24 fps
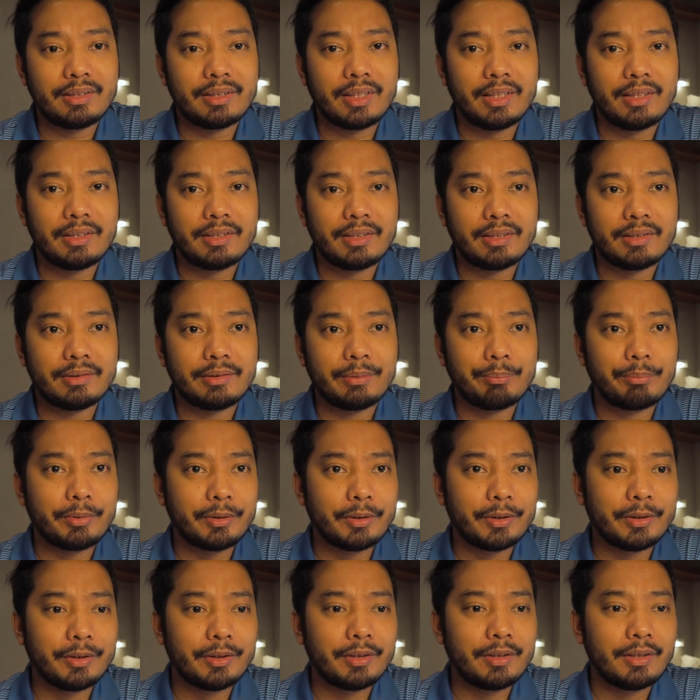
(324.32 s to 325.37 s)
sales
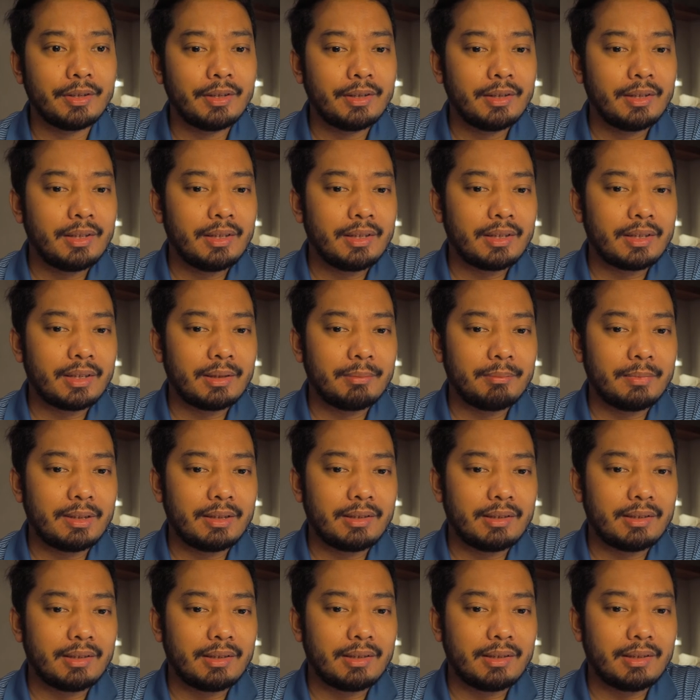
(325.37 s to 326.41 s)
report, sa
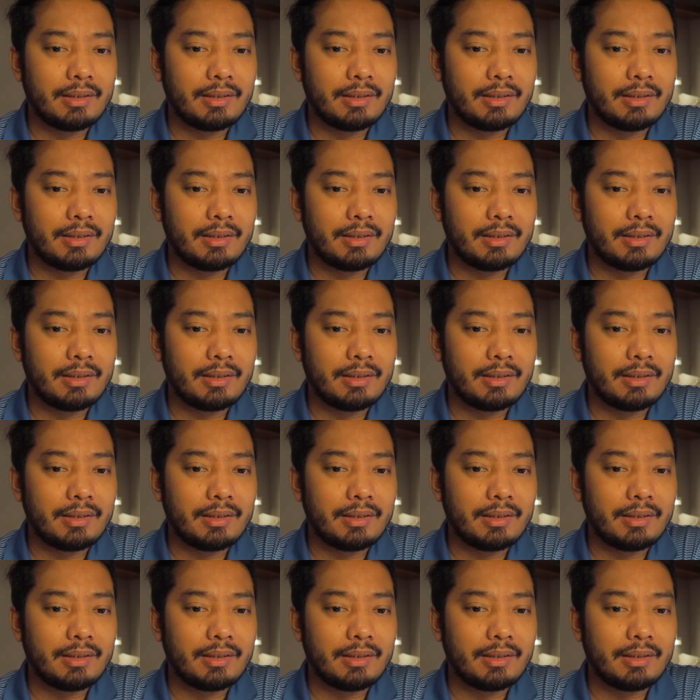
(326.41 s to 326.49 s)
mga